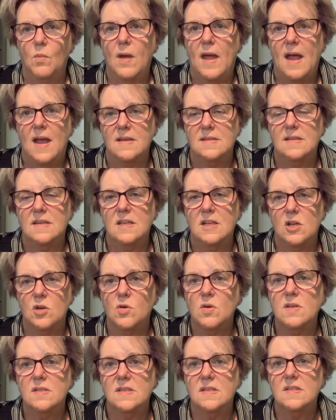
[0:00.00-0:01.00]
as it
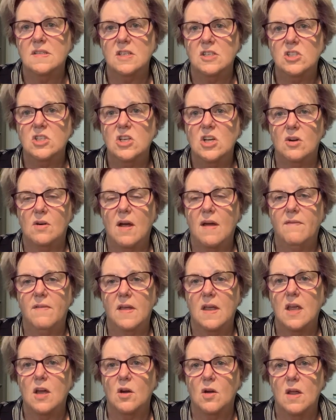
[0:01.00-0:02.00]
increases the
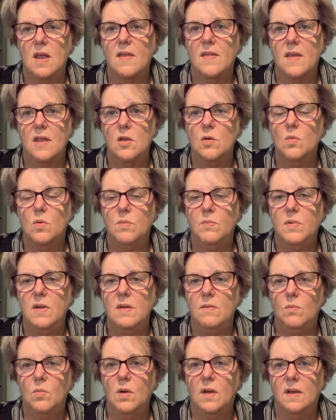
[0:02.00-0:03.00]
geographic area that you would
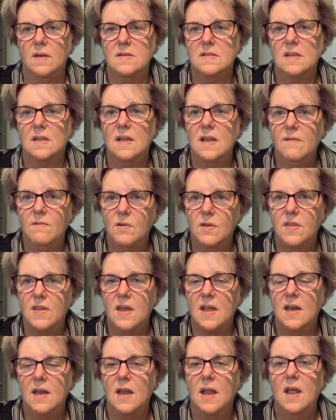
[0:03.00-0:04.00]
be willing to live
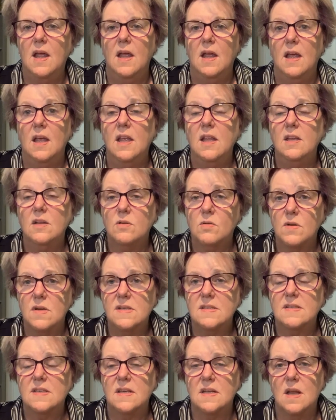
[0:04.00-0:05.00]
within,
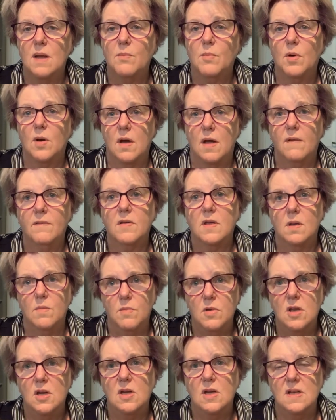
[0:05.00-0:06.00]
increase the number of
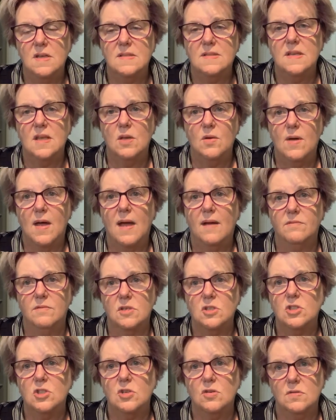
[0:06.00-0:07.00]
communities that you have
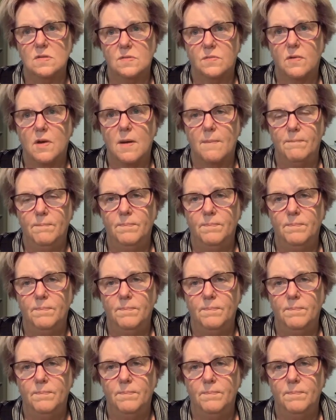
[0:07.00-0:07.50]
to choose from.